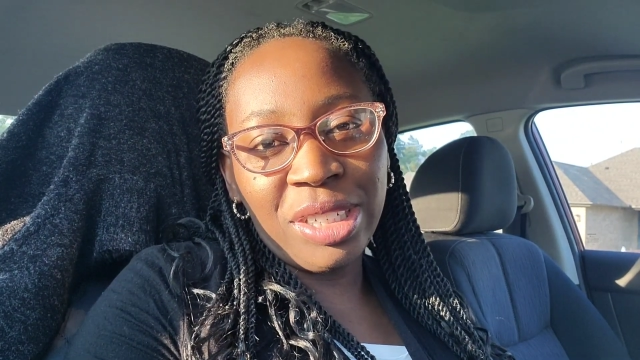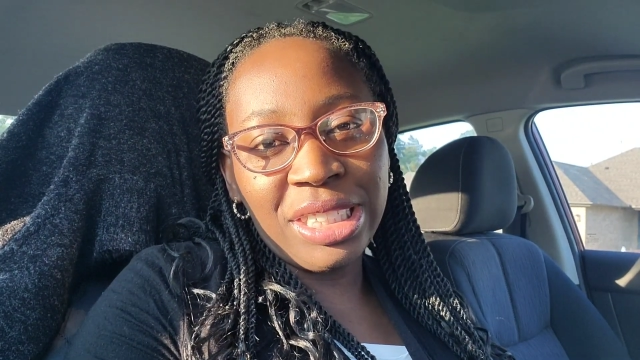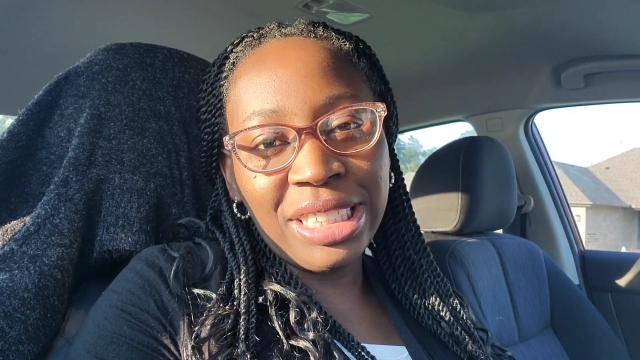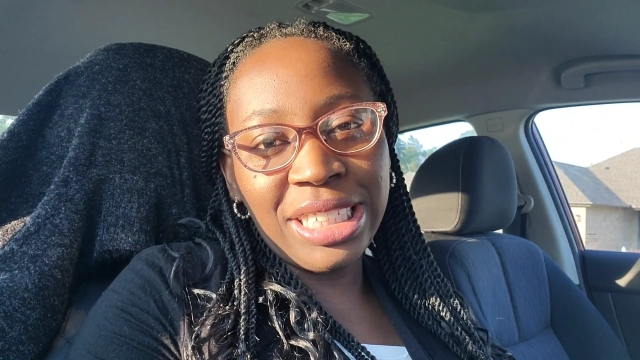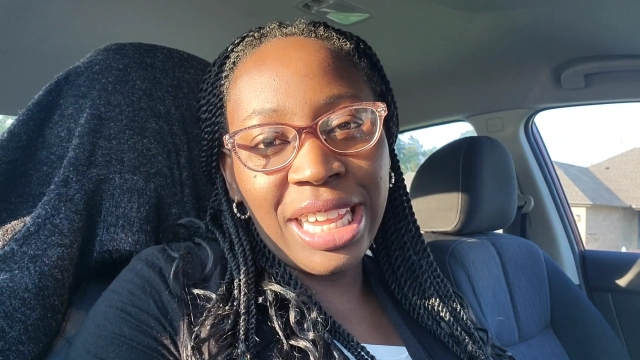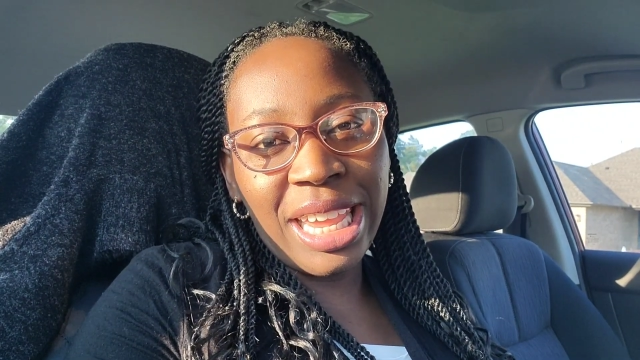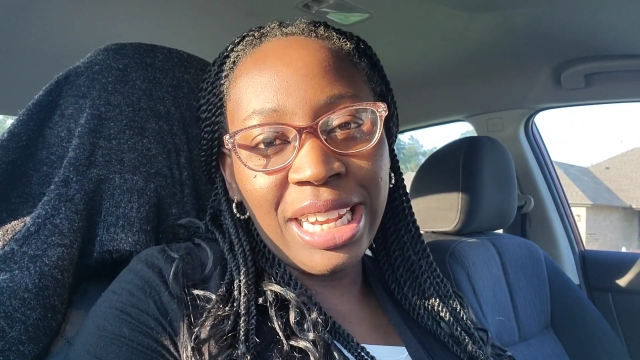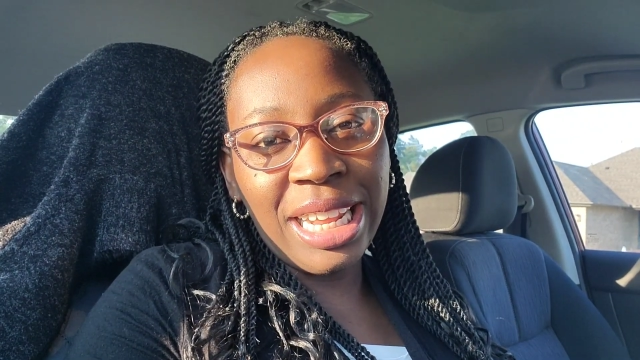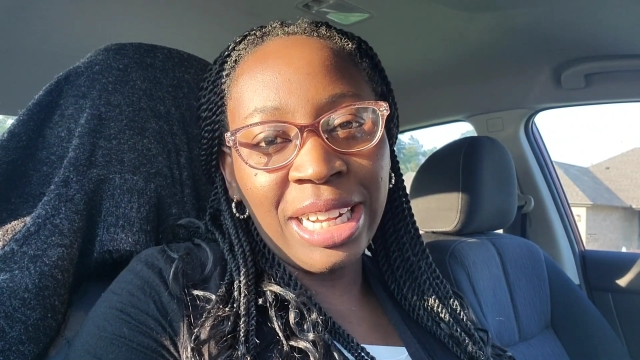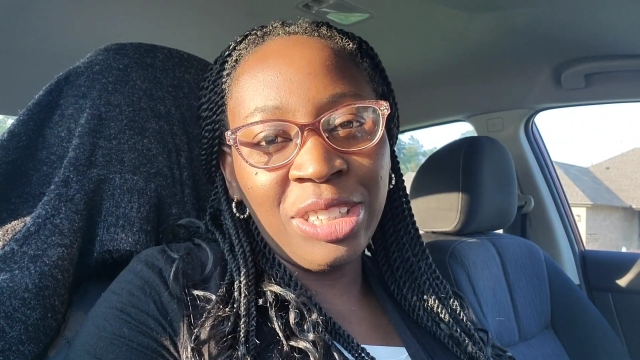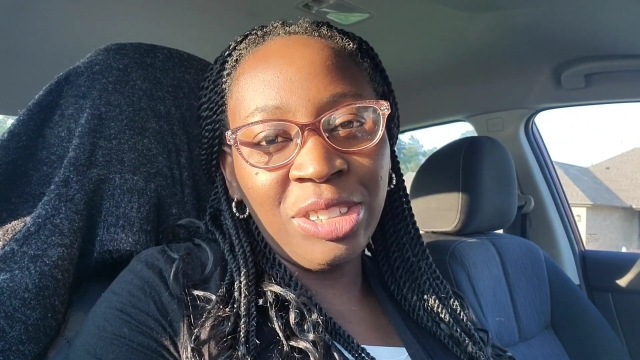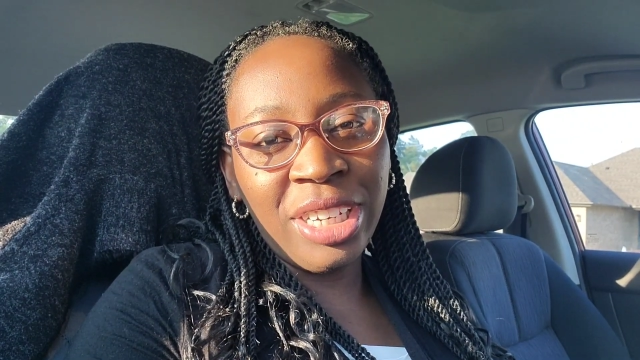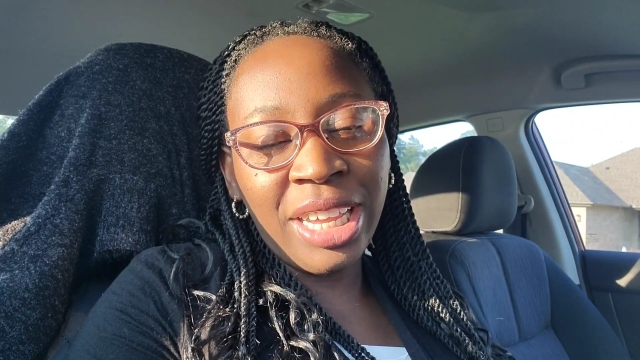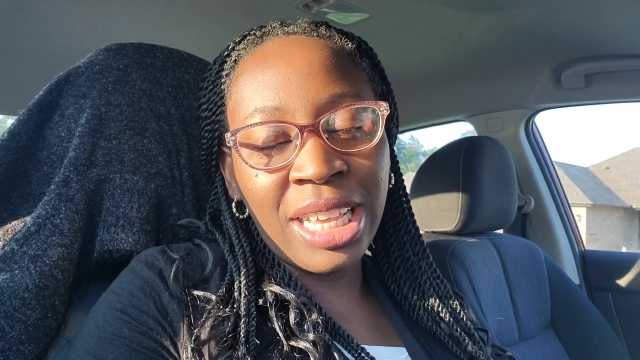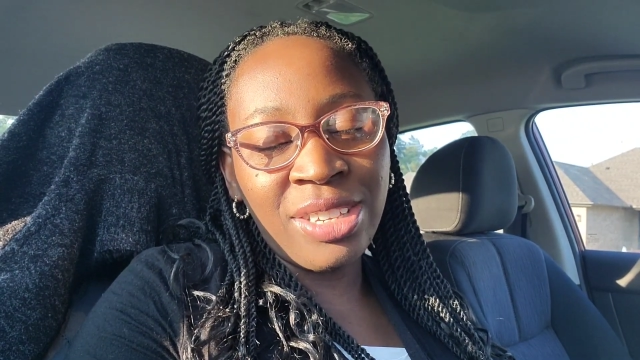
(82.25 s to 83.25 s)
for today
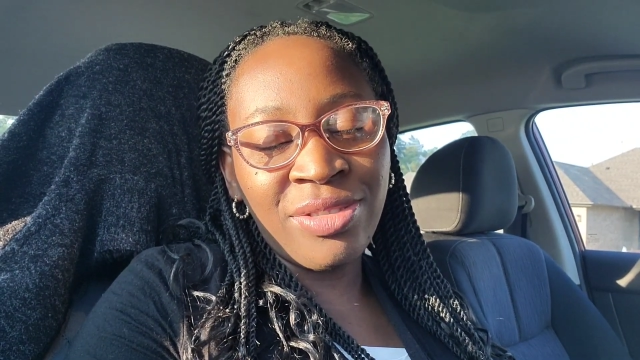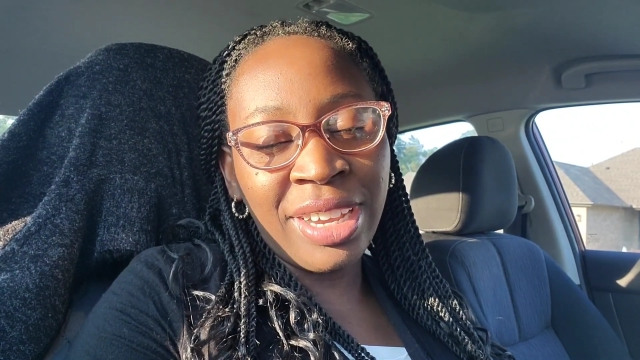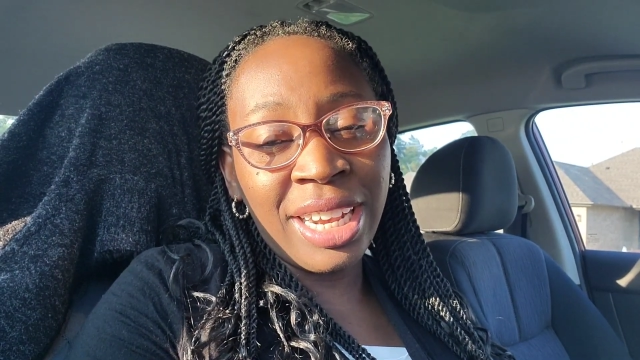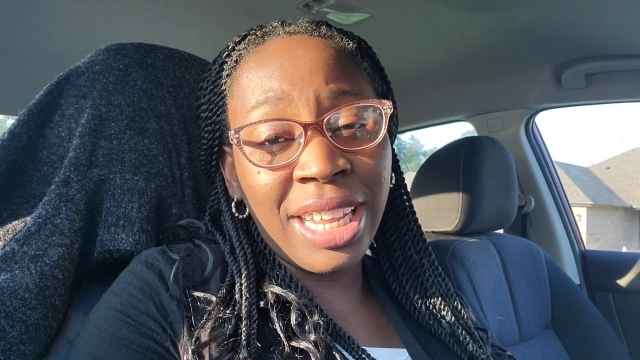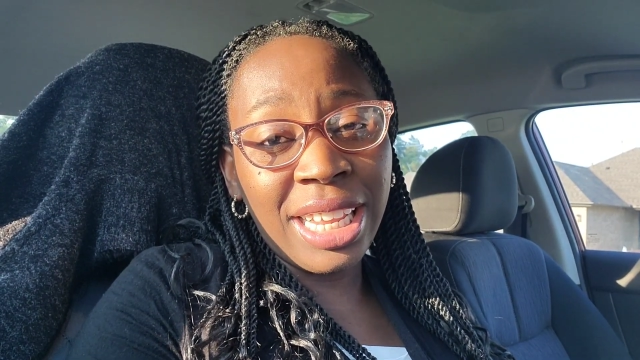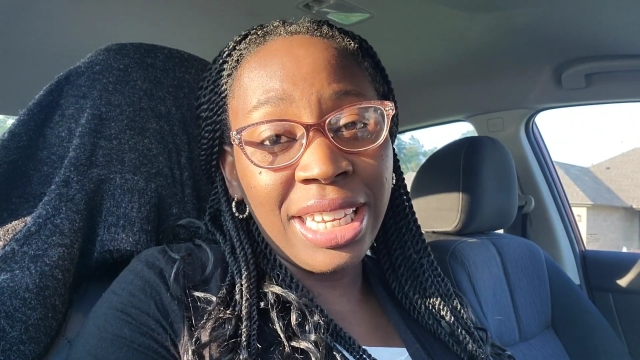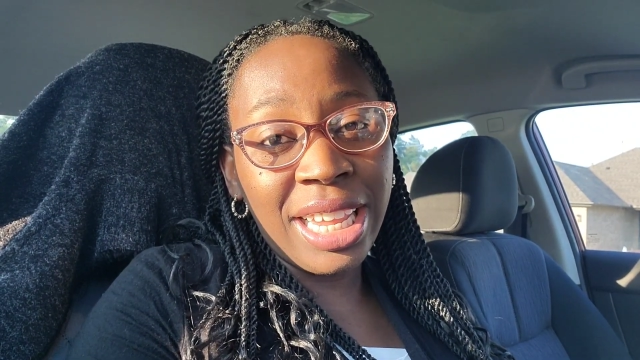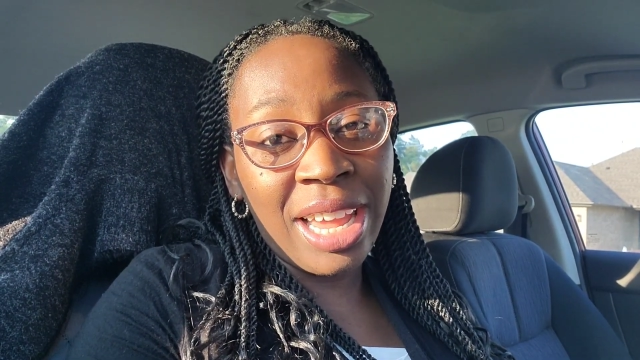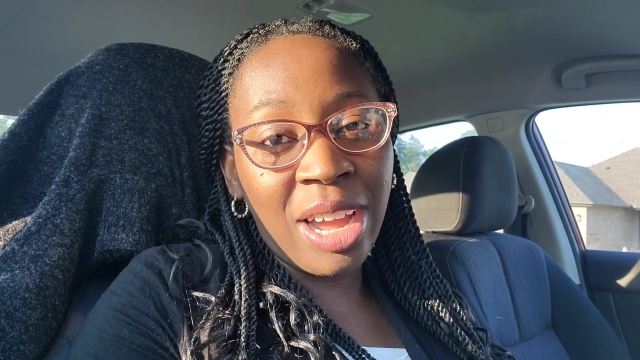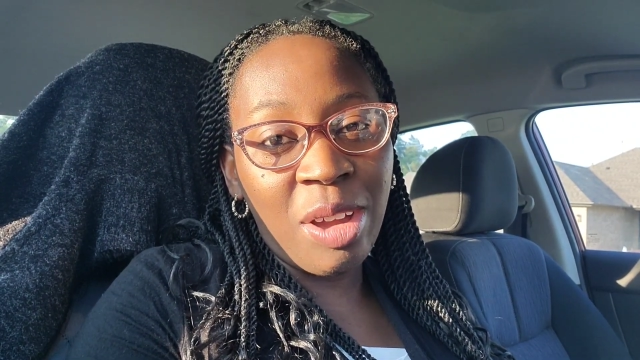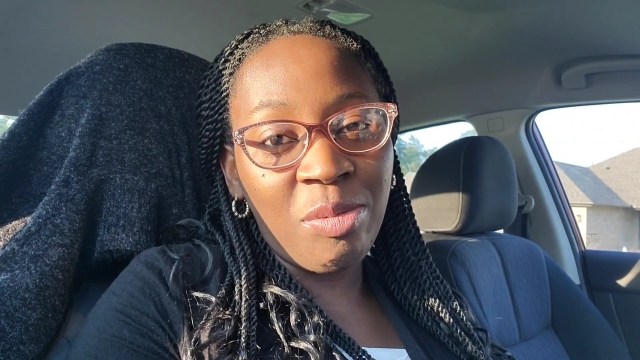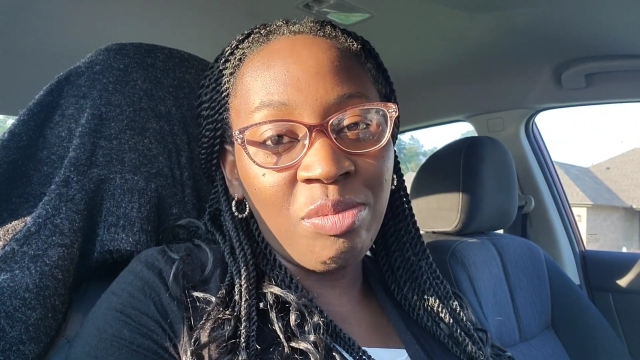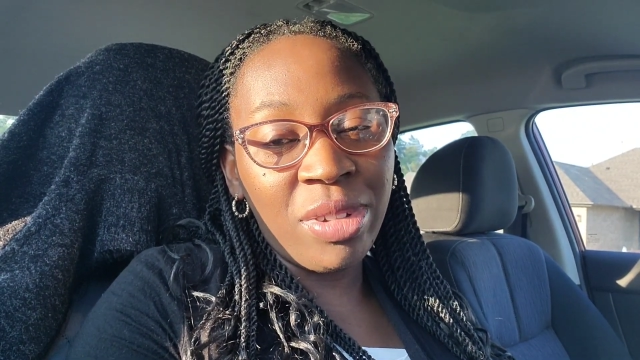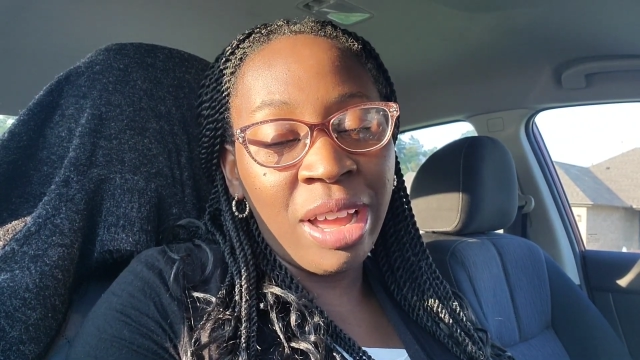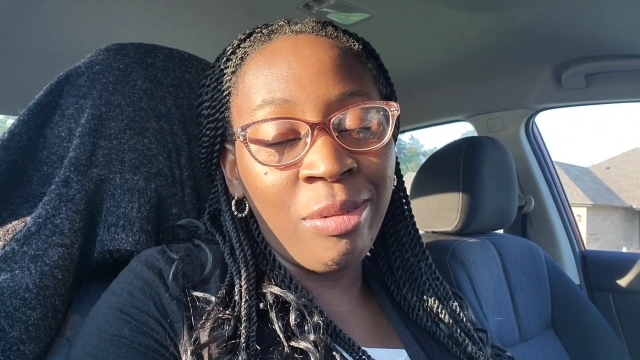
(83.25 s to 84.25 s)
that today has finally
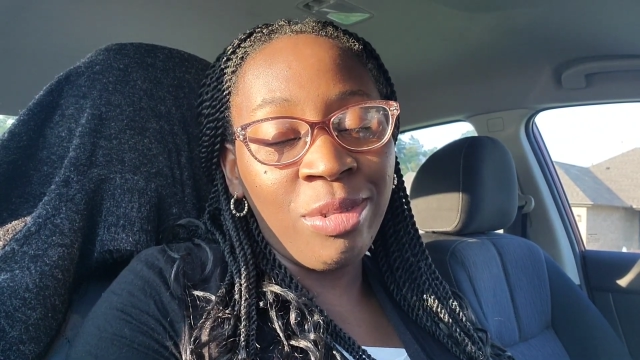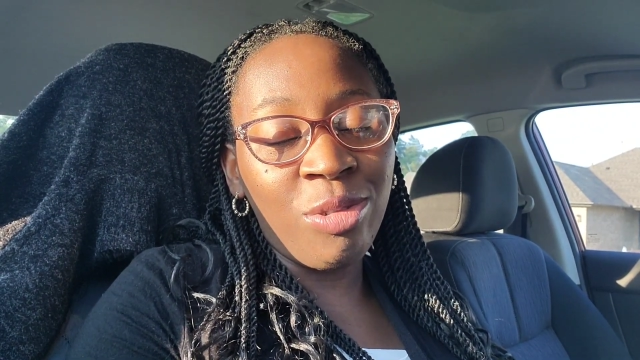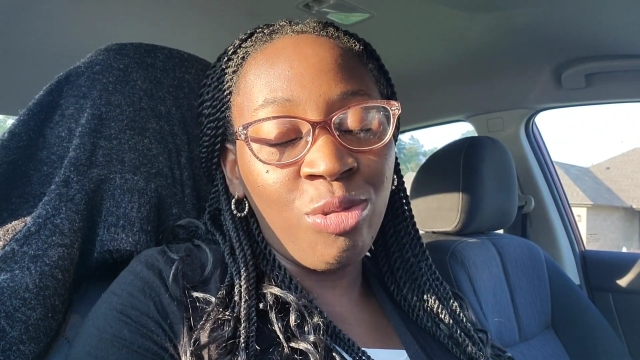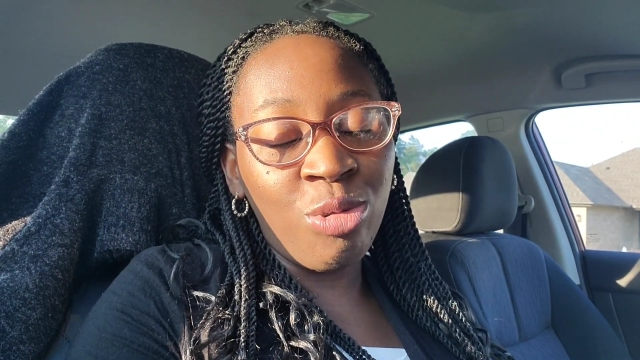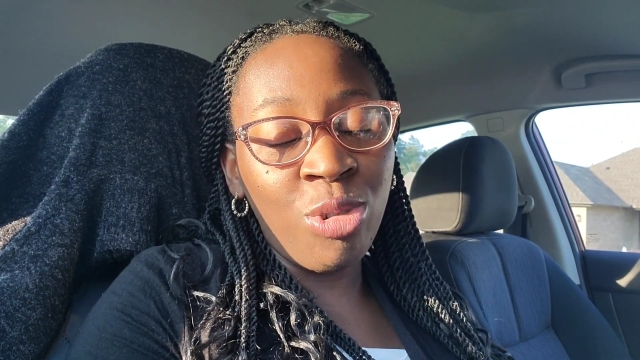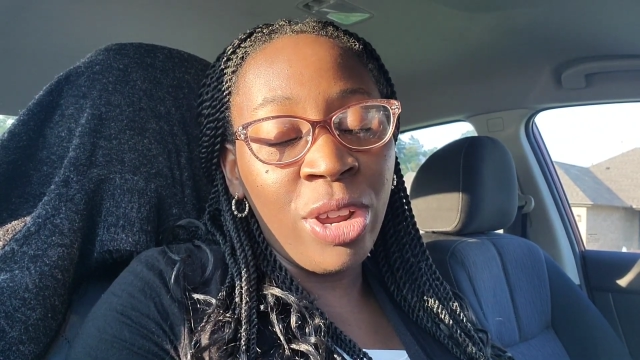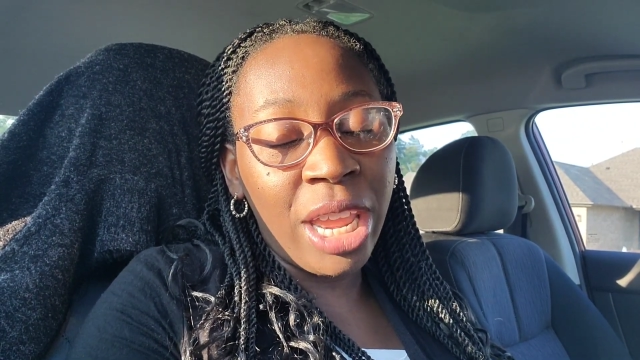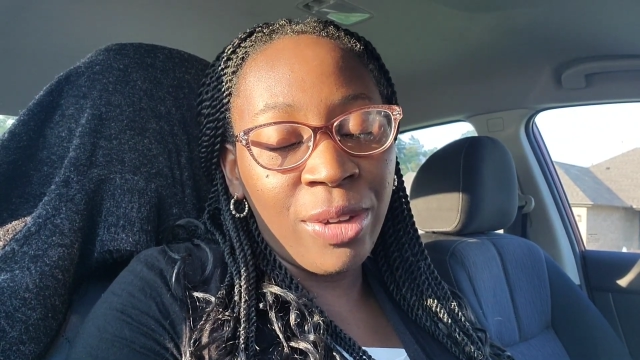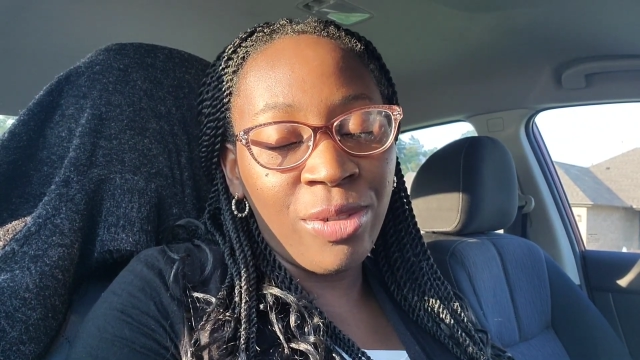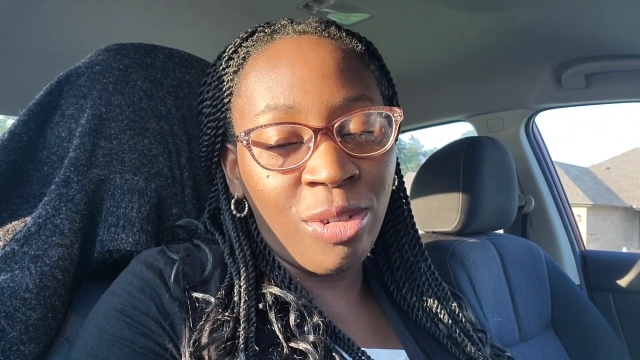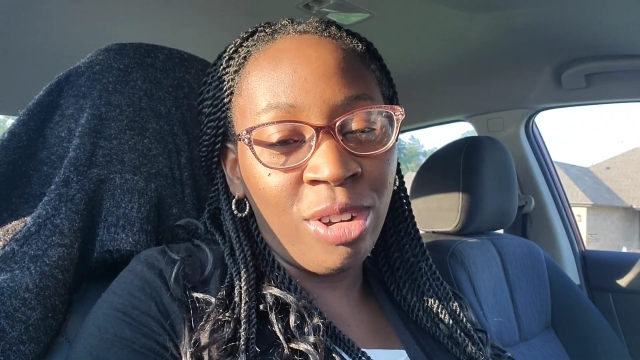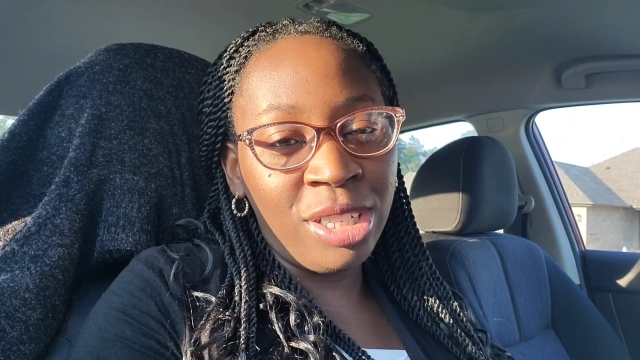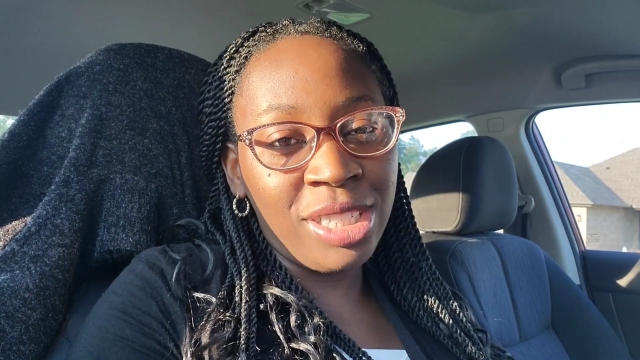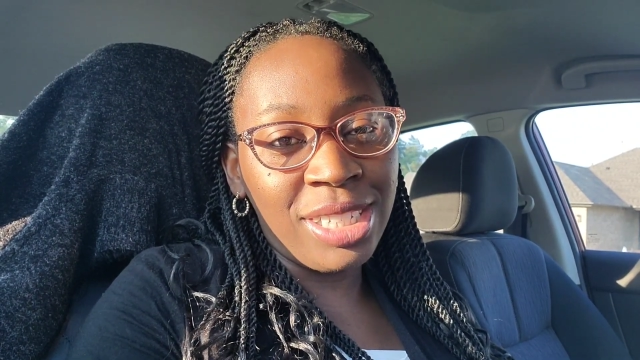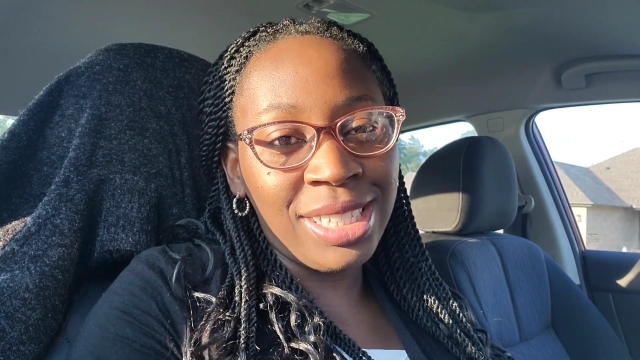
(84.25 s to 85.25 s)
come I've been looking
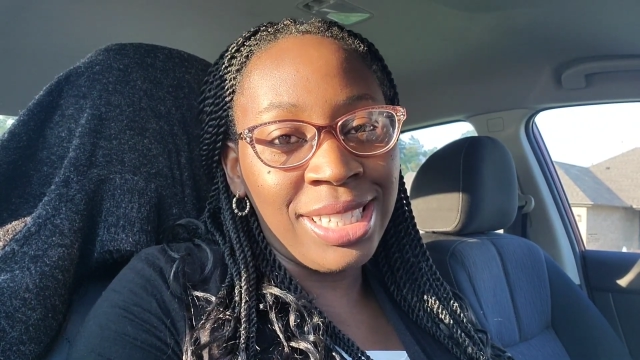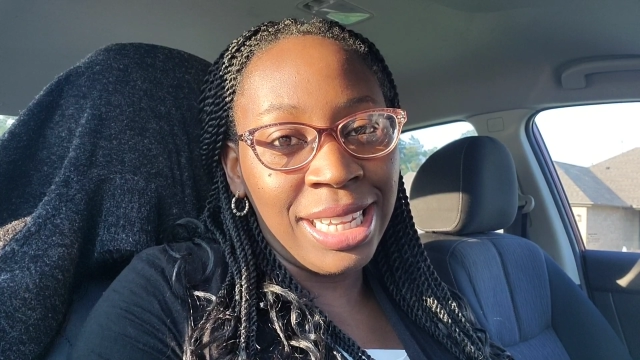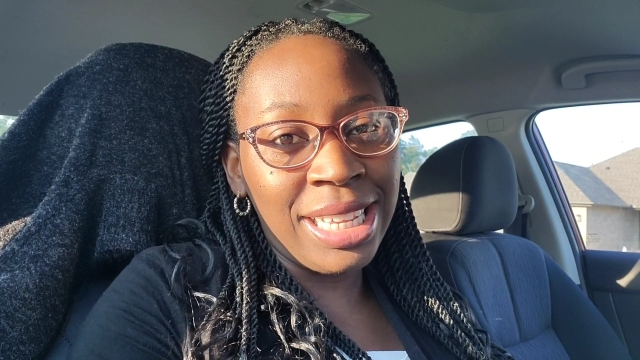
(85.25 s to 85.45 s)
forward to